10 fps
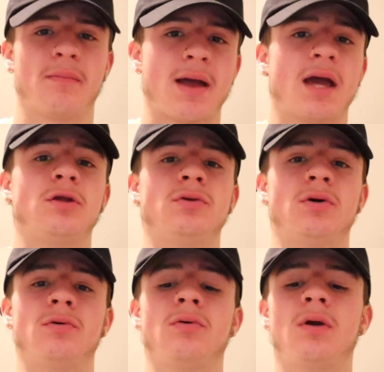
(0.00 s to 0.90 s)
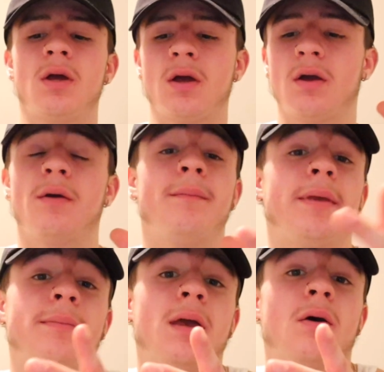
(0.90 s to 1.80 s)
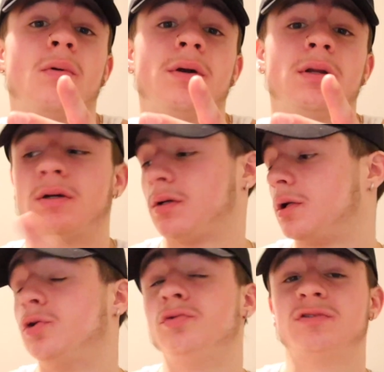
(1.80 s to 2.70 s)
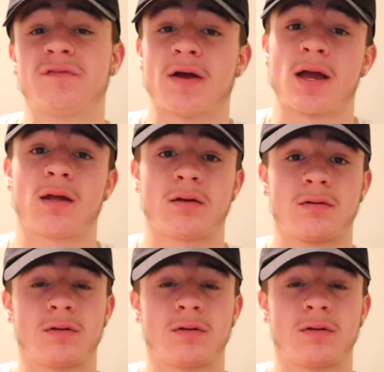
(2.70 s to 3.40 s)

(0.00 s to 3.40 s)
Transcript: bad, you know. Maybe I wanna lose fat